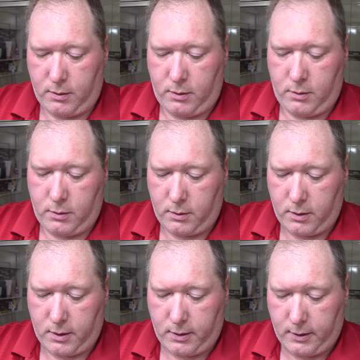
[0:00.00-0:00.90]

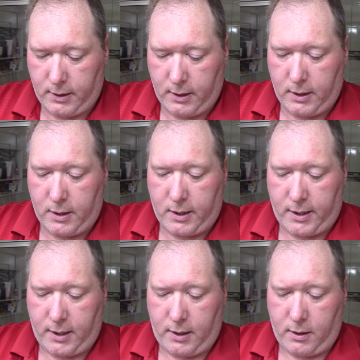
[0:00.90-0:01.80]

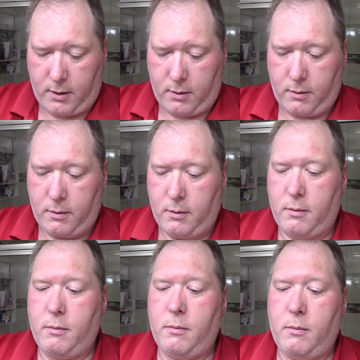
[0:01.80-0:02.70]
I
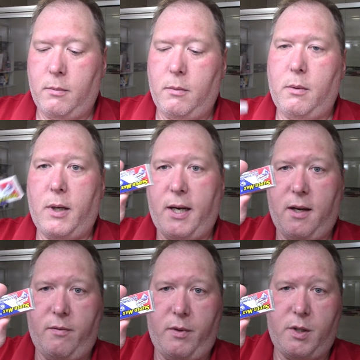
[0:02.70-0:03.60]

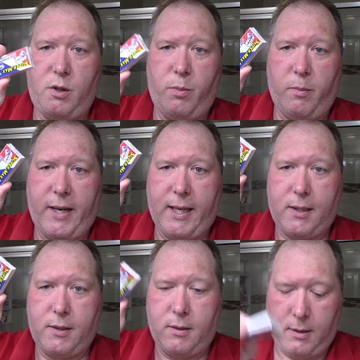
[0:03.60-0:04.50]
have the Super
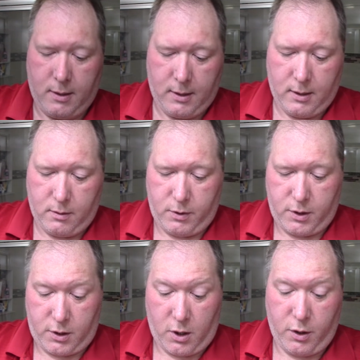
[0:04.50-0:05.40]
Max, which
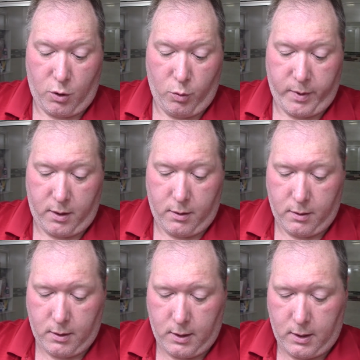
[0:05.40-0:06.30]
is unopened.
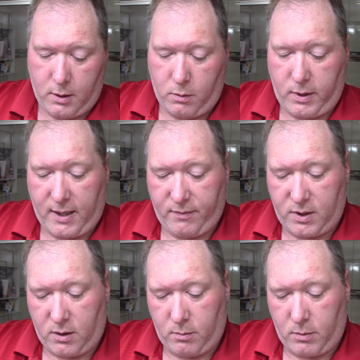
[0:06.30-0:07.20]
We have
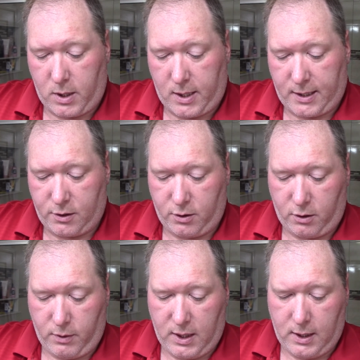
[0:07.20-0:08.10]
some Astra
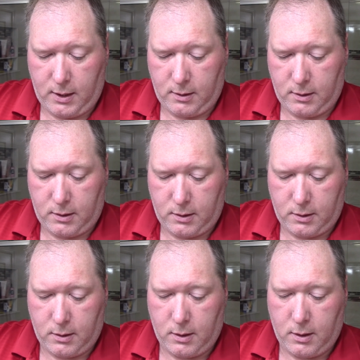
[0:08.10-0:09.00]
Greens.